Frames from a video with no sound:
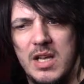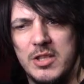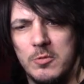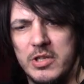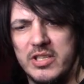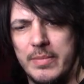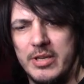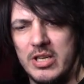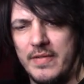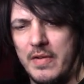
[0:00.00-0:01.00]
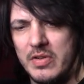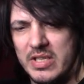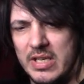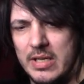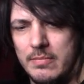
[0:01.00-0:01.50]
Not the worst image I've ever
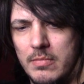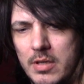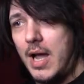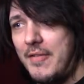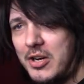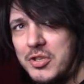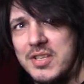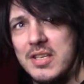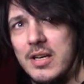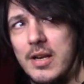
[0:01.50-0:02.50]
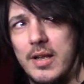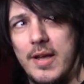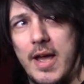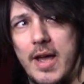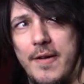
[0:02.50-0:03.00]
seen. I've actually seen
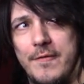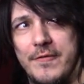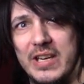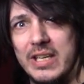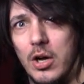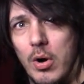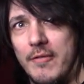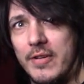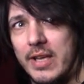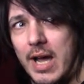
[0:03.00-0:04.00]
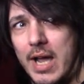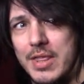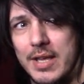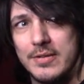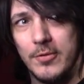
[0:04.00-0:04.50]
a, a, video of a guy
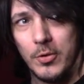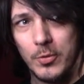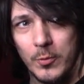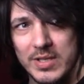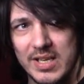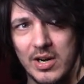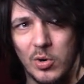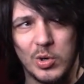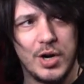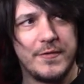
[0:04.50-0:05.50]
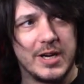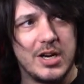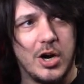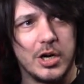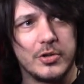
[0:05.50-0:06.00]
that was in a horrific
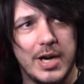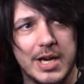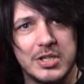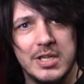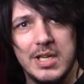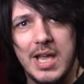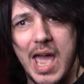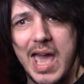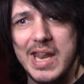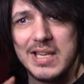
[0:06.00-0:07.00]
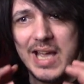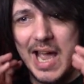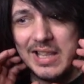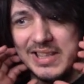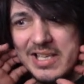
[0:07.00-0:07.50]
car crash and it
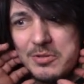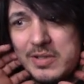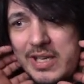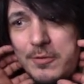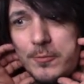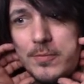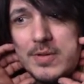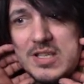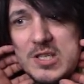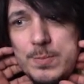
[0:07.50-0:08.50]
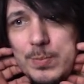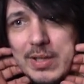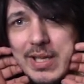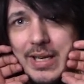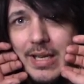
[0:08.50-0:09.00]
uh, literally
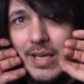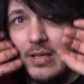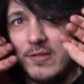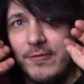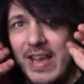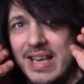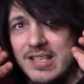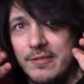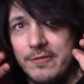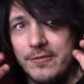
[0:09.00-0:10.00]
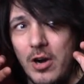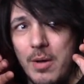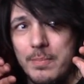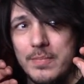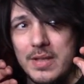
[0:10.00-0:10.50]
split his face
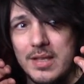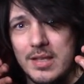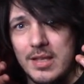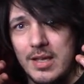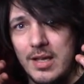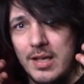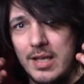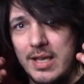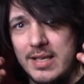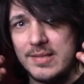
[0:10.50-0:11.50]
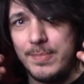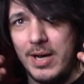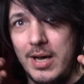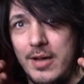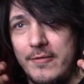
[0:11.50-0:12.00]
from his
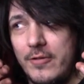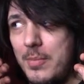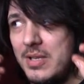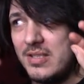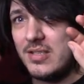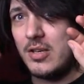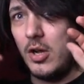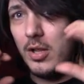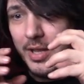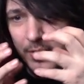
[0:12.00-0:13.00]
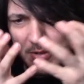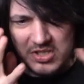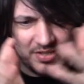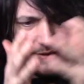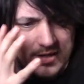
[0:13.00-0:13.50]
bo- from his skull and it was
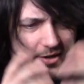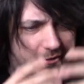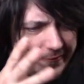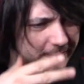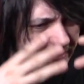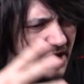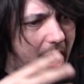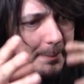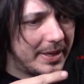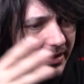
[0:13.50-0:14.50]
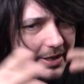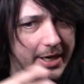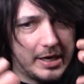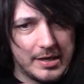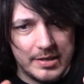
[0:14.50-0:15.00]
just flopping
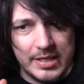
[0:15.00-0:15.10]
there.